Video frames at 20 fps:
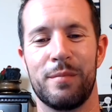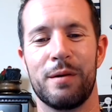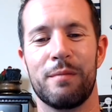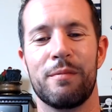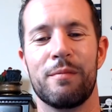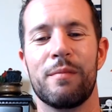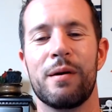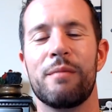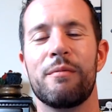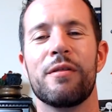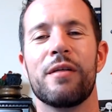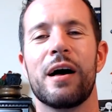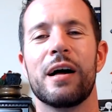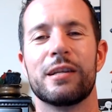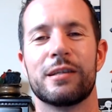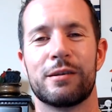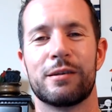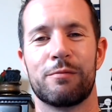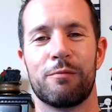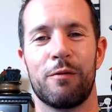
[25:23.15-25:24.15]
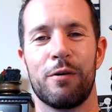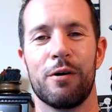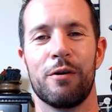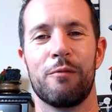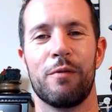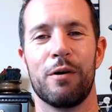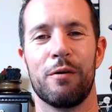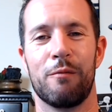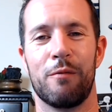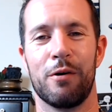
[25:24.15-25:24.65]
Maybe that's
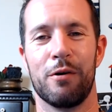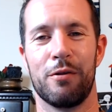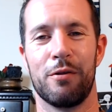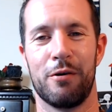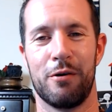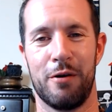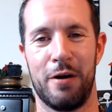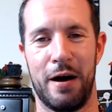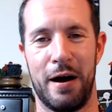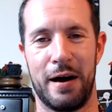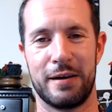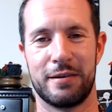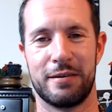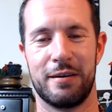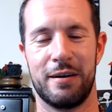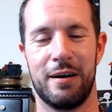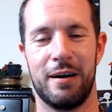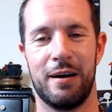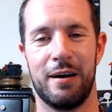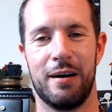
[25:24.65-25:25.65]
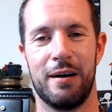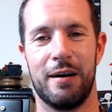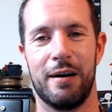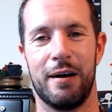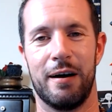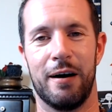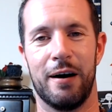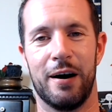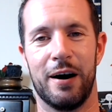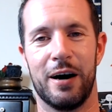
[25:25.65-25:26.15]
where they're at,
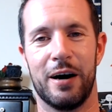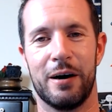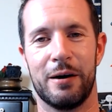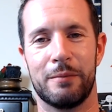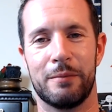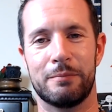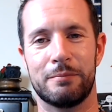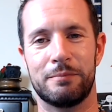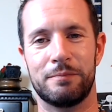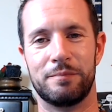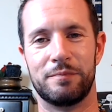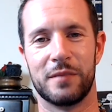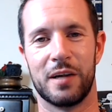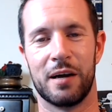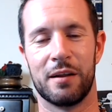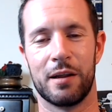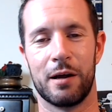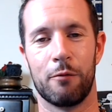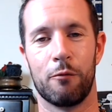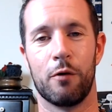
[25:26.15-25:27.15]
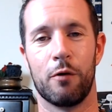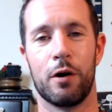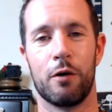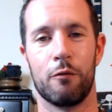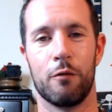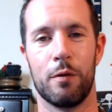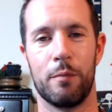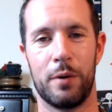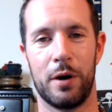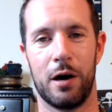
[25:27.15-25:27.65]
and they
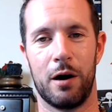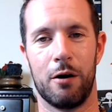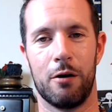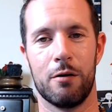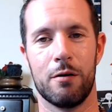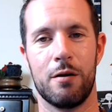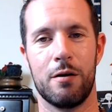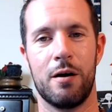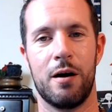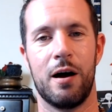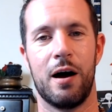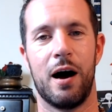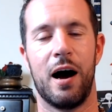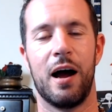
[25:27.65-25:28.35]
want to rebel.